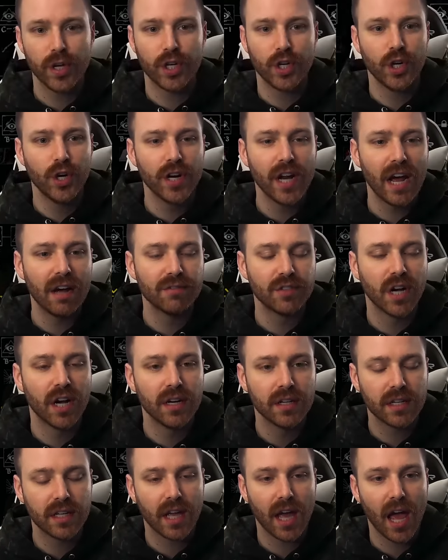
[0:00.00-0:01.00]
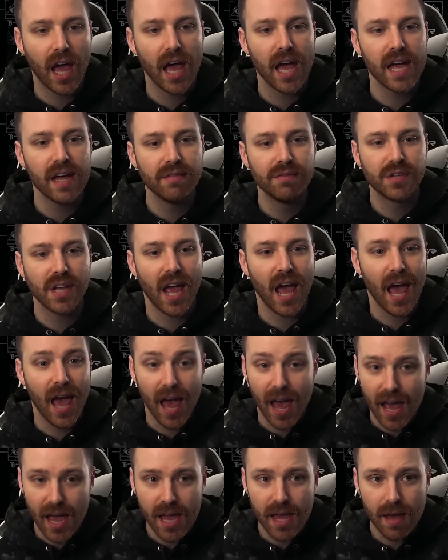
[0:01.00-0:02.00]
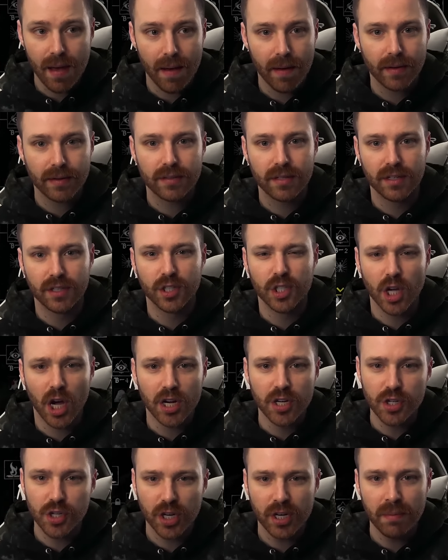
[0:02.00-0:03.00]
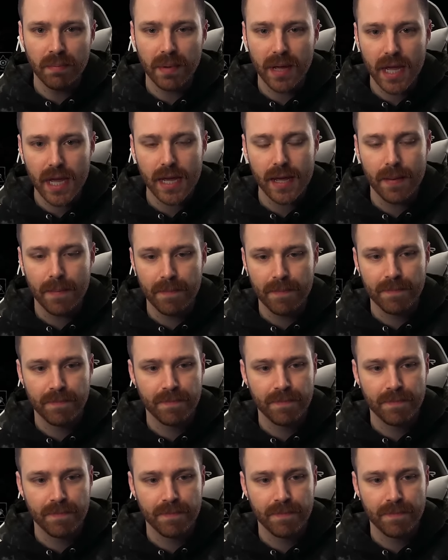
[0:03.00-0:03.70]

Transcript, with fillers: We could have done Caves A to Dungeon B.